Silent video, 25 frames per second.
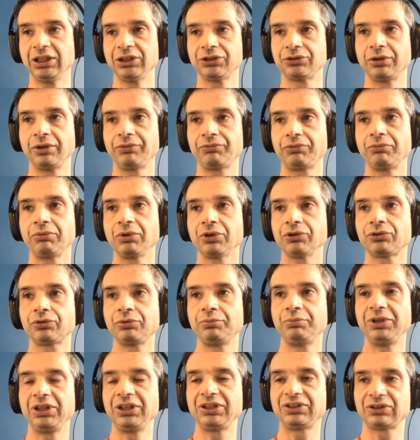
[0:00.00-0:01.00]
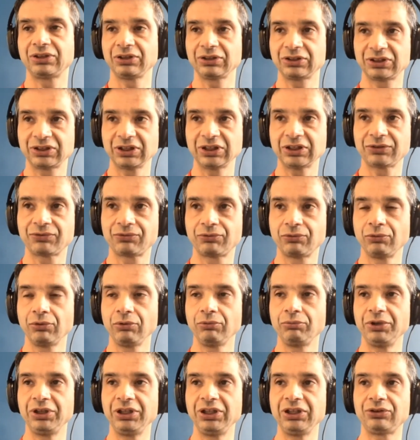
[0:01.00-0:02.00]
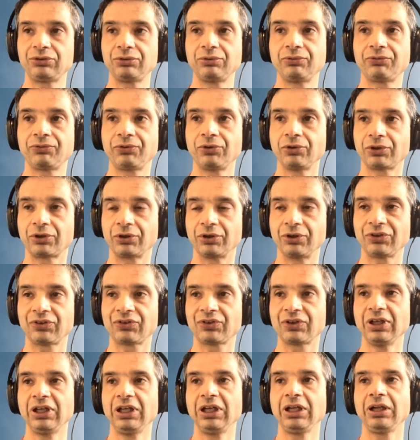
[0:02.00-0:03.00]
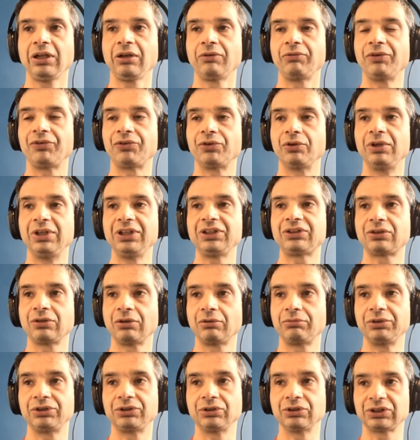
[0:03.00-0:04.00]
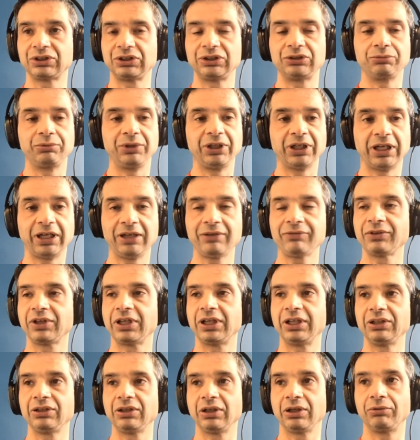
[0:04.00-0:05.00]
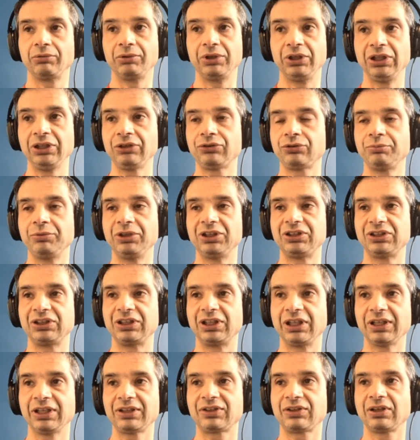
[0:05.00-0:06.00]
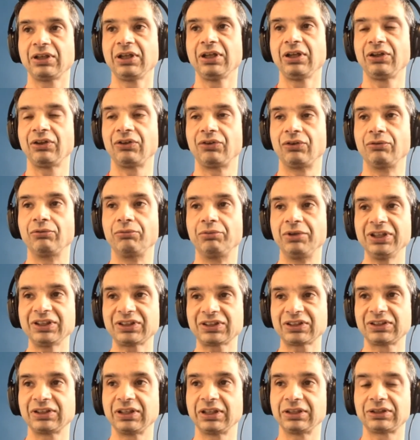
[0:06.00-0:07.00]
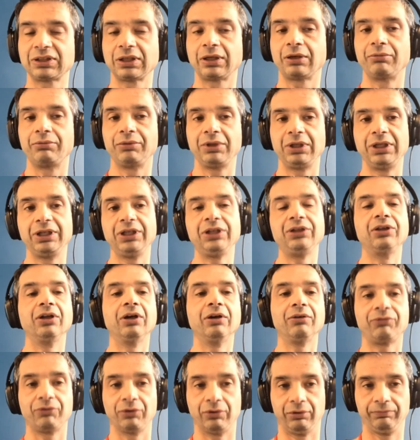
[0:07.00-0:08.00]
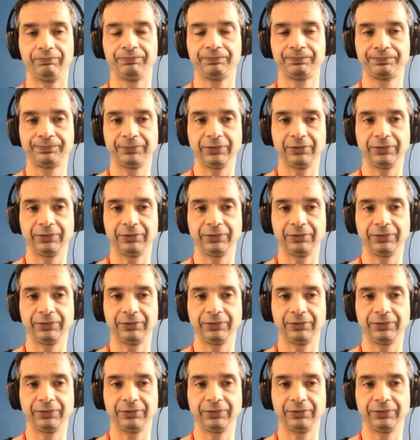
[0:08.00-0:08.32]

So if we want to be successful, we need to focus with the little resources we have, and we need to mitigate the risks that are really novel.